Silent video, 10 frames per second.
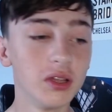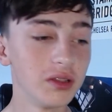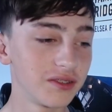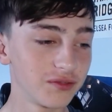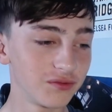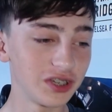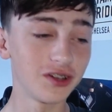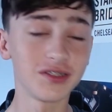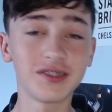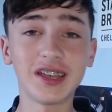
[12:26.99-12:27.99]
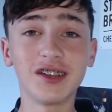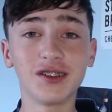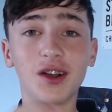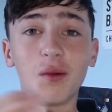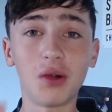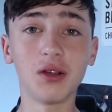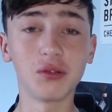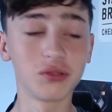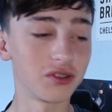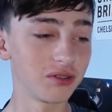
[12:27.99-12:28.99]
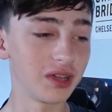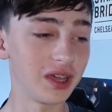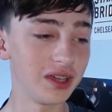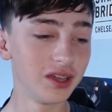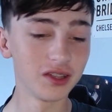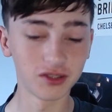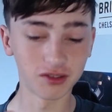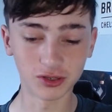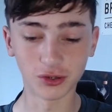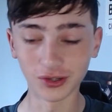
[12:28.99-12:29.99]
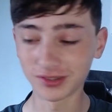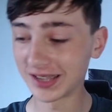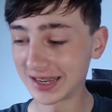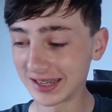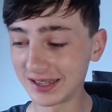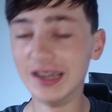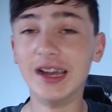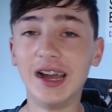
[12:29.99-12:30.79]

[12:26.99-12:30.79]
This video has taken a while to create, to record, to edit.